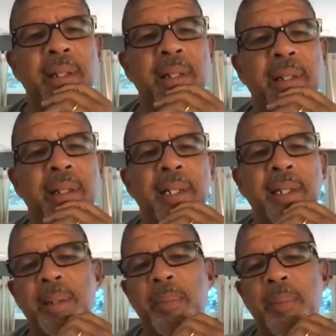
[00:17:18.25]
some of the
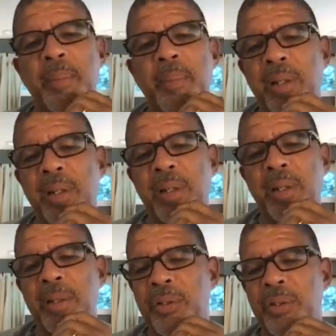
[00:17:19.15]
other superhero
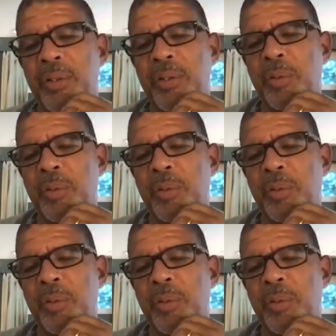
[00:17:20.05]
movies